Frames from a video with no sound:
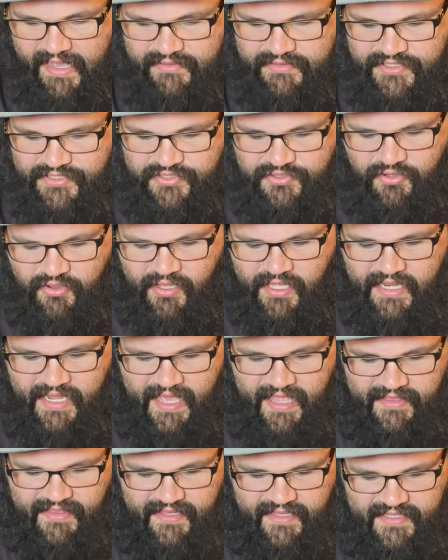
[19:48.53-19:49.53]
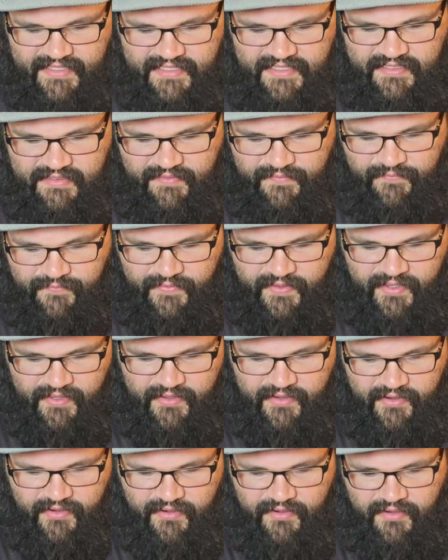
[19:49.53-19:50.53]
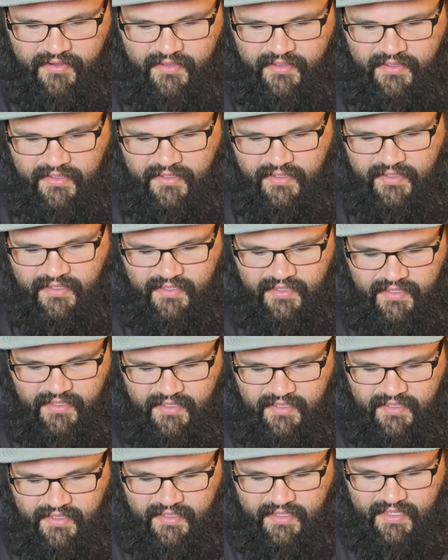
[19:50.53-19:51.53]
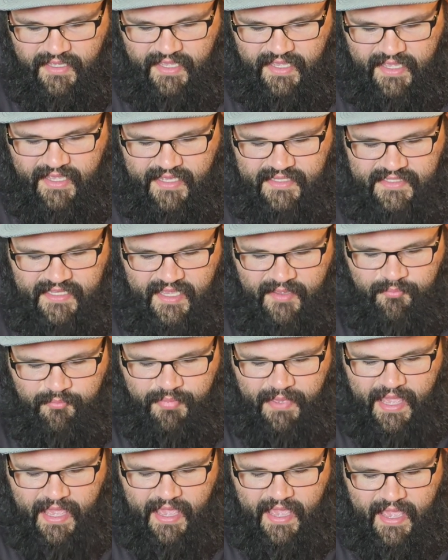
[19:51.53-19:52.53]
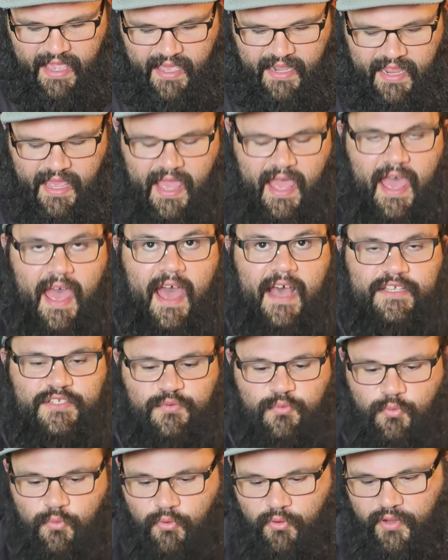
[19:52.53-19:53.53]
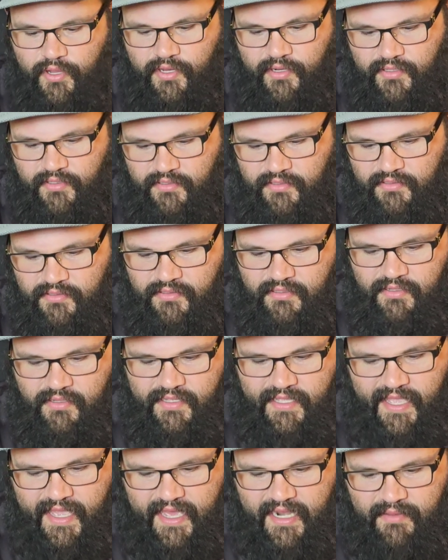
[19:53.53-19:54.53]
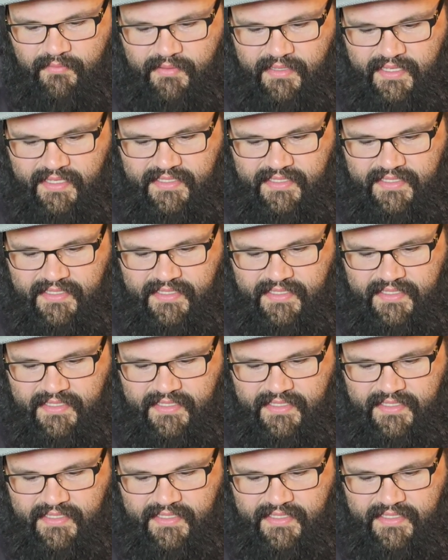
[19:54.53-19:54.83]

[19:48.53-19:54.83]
Now, just looking at this figure, he is a badass warrior. Look at him.